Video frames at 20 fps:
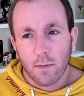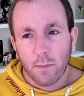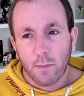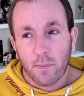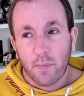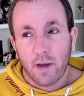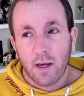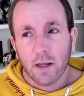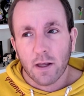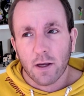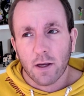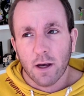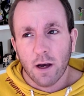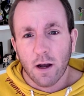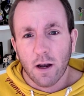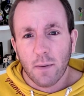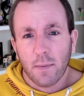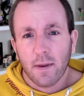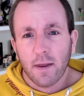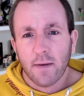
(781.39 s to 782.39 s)
beat the girl
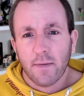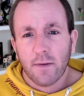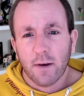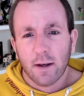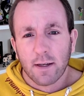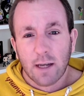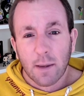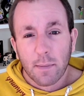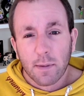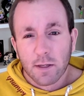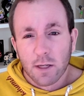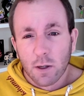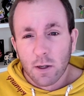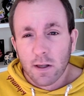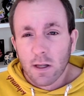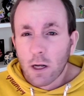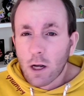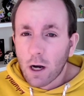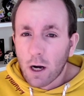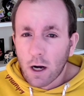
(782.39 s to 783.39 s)
up in the first episode in the
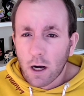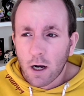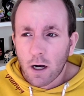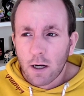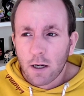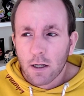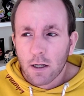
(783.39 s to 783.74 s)
car